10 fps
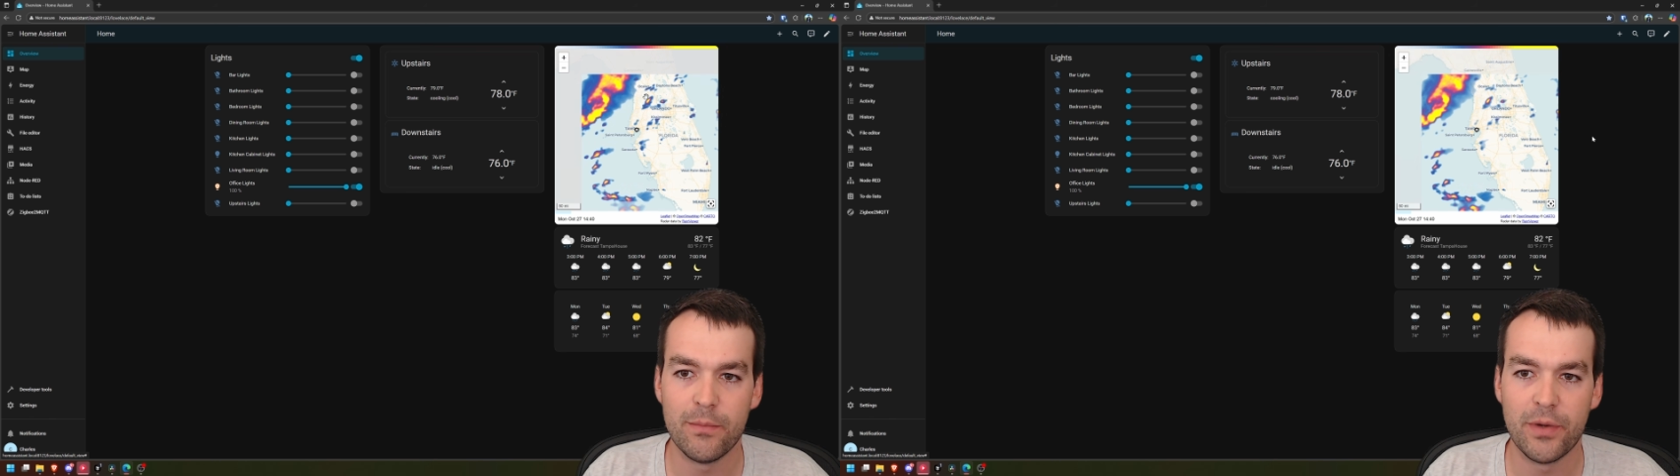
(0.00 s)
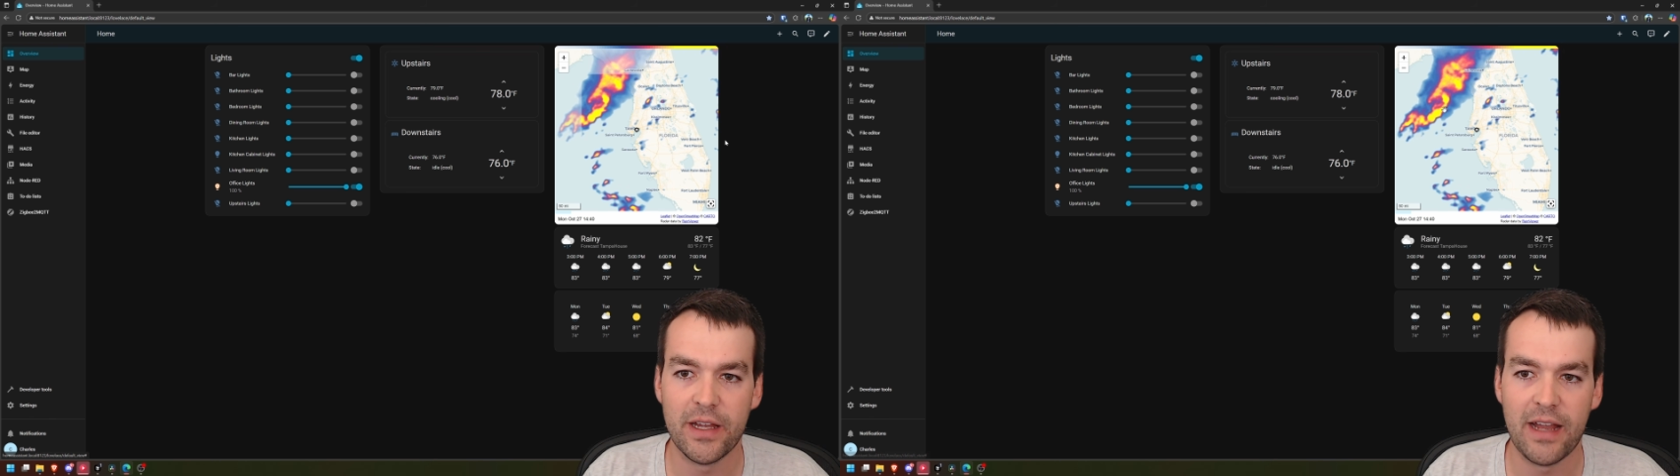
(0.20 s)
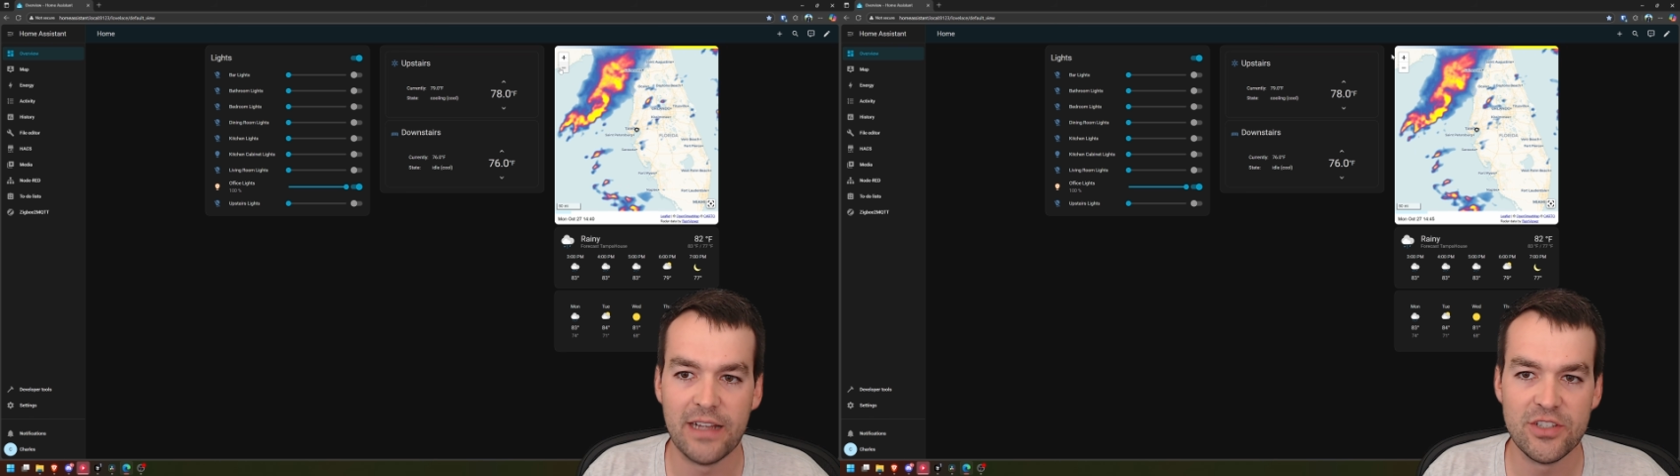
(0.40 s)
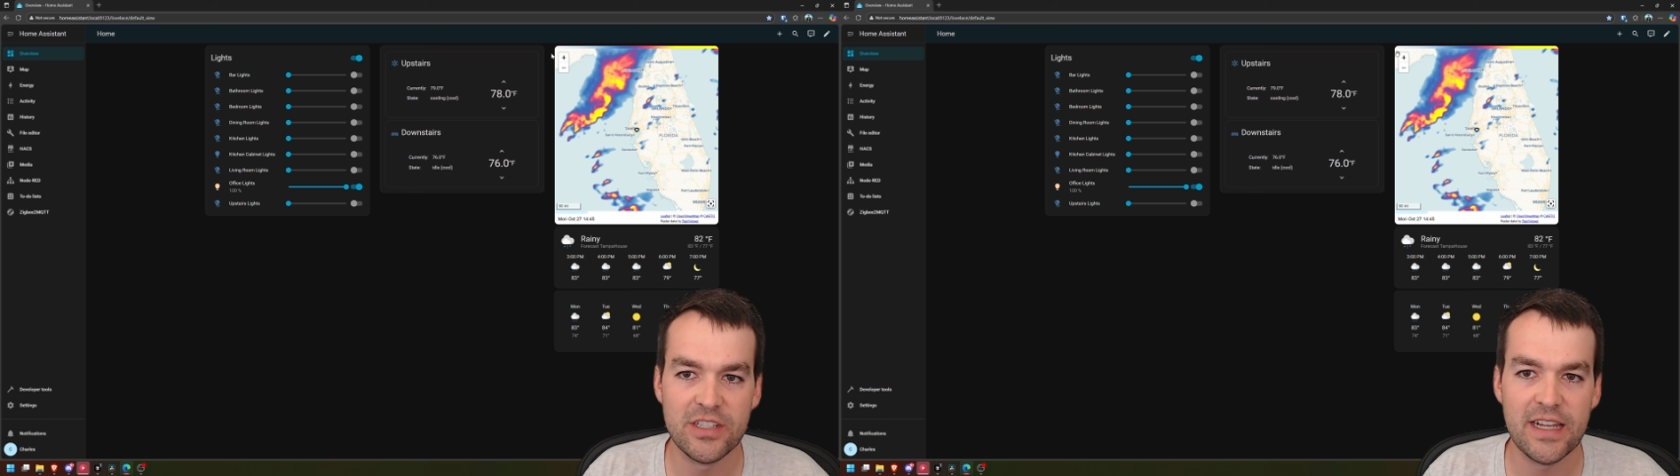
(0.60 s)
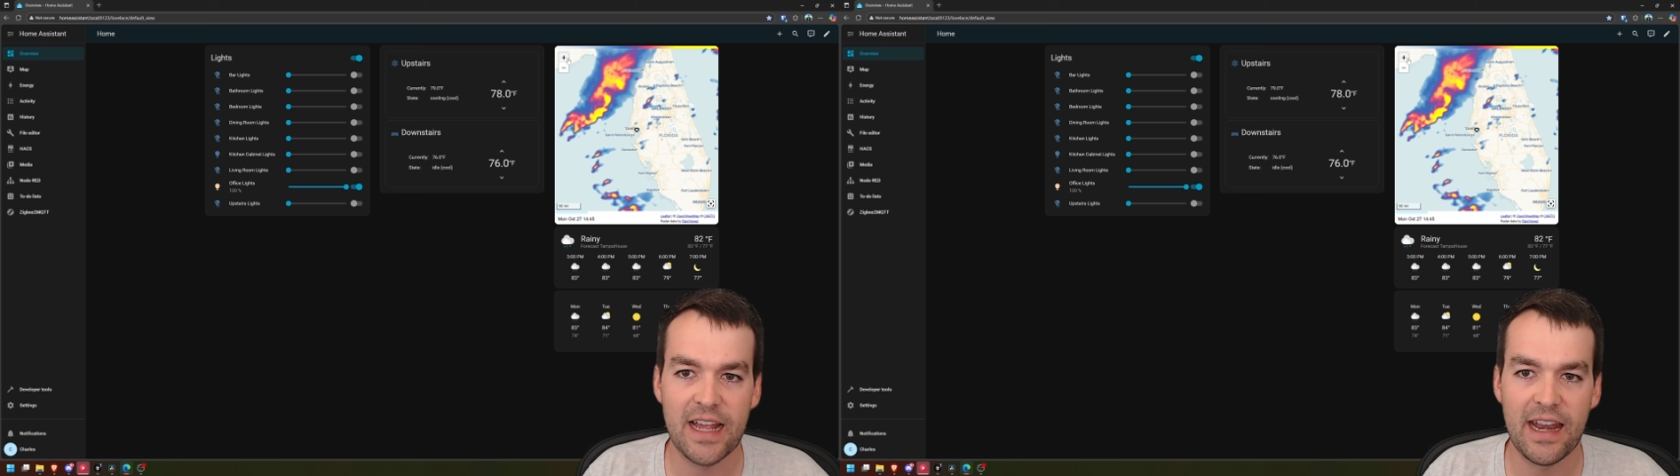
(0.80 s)
but I just
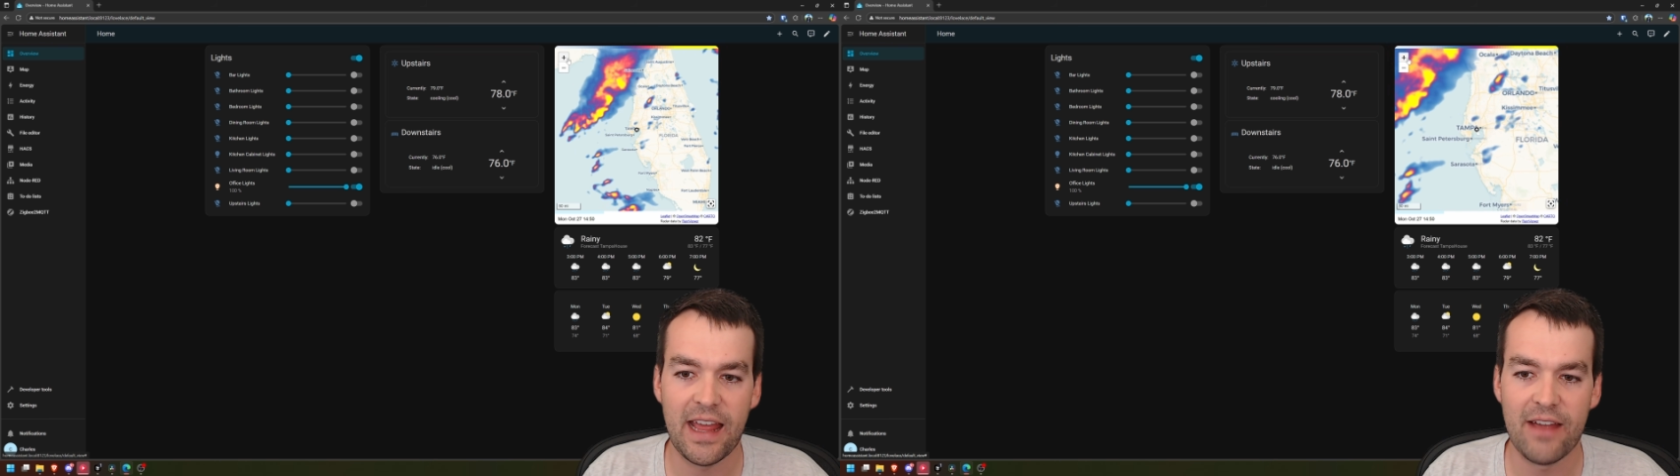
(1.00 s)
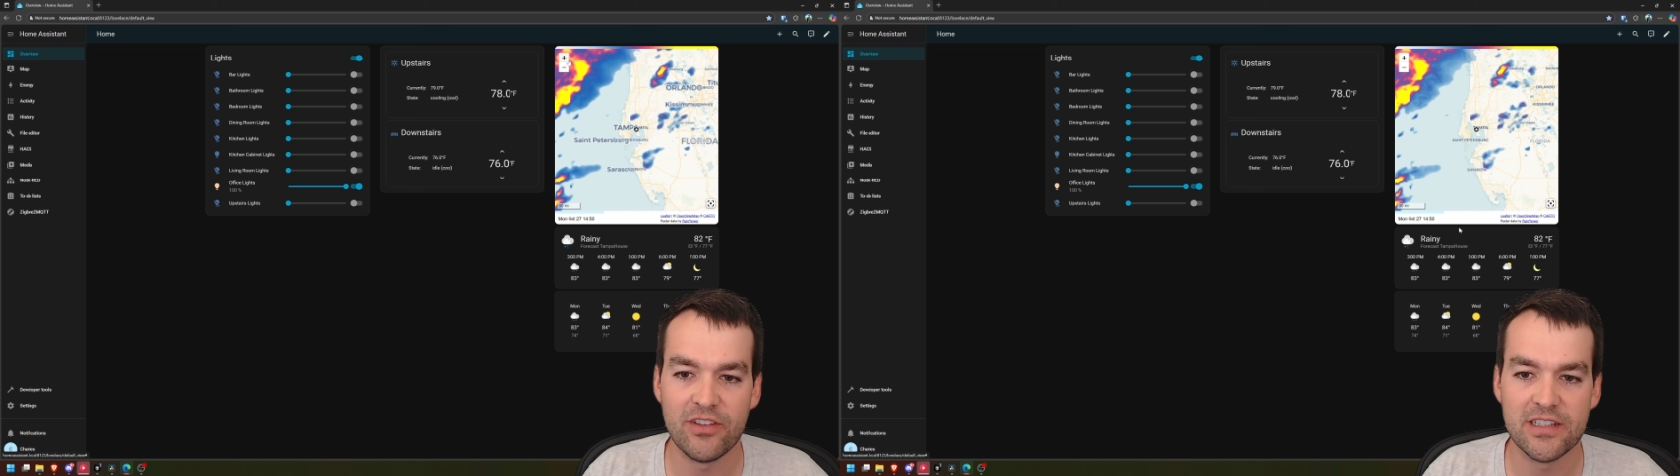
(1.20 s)
like kind of having